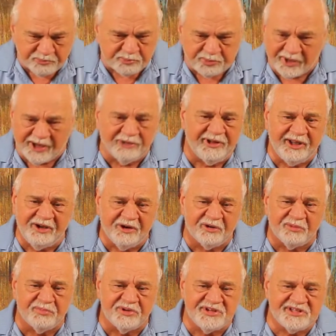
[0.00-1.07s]
proudly
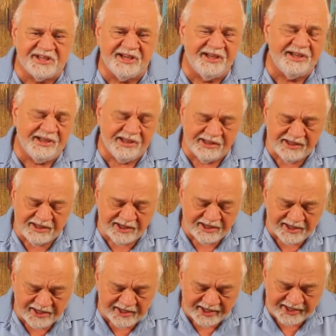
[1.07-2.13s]
are presenting
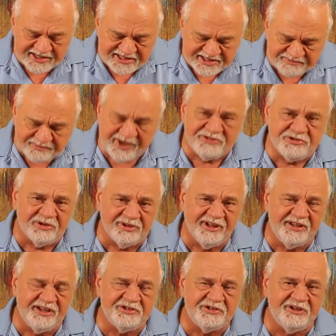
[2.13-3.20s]
a special
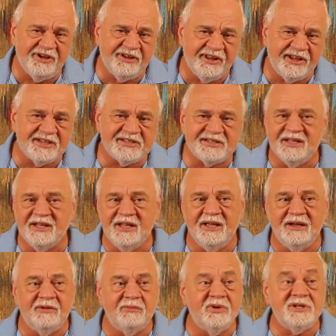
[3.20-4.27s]
edition of this,
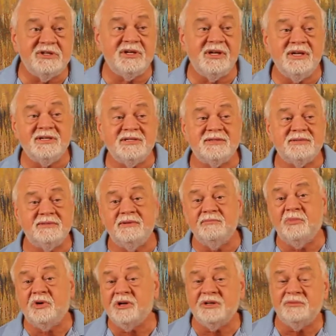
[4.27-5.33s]
which is
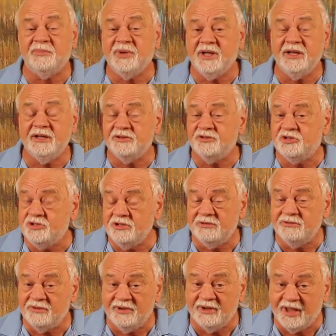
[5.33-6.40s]
marked by
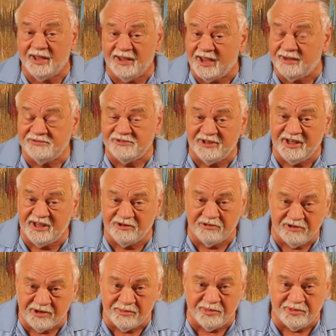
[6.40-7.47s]
two absolutely
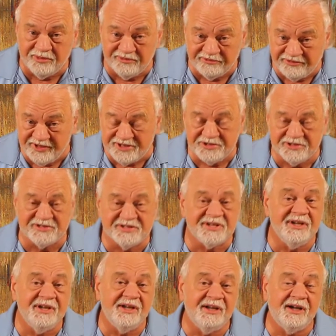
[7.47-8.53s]
incredible features.
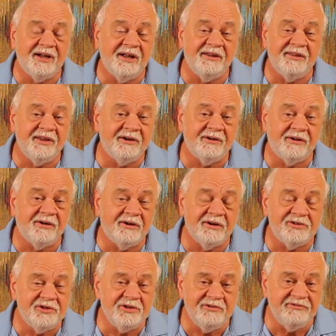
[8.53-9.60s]
There
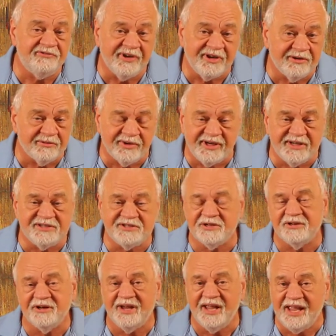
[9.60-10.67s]
are two figurines that
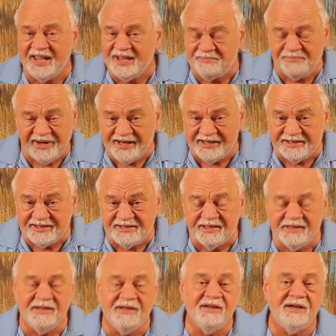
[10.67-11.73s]
are hand-painted
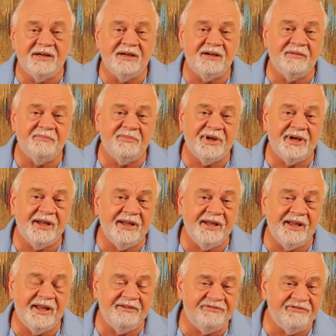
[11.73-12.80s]
by
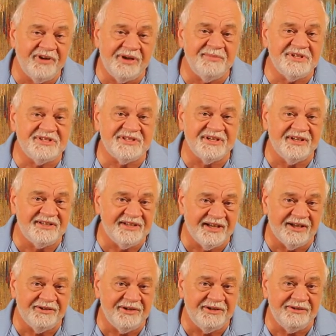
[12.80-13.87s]
a famous
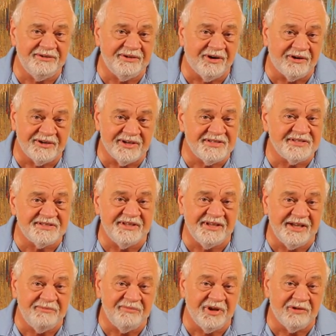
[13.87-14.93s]
Italian artist
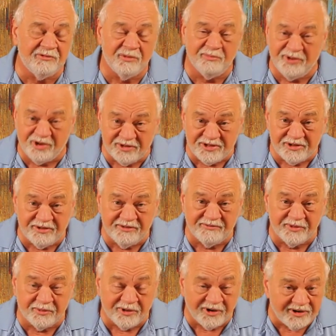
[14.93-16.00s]
named Roberto
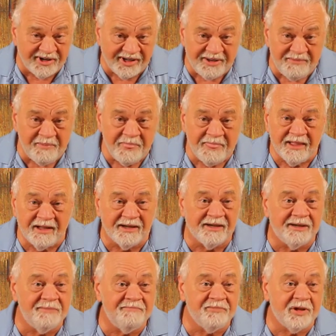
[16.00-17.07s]
Verardi,
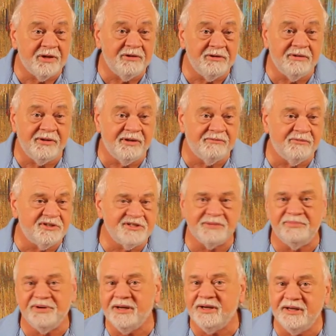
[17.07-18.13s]
who was a
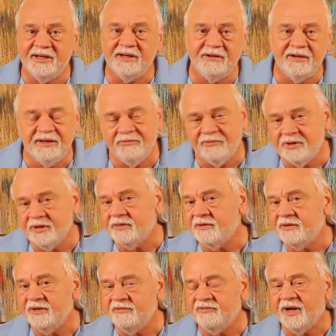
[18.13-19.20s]
pioneer in
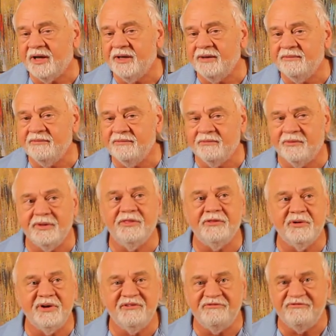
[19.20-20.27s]
135 and
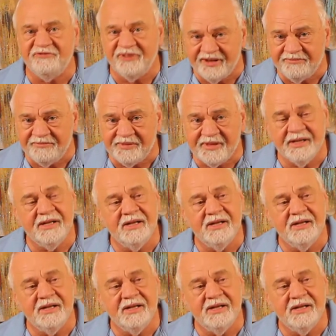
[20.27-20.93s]
135th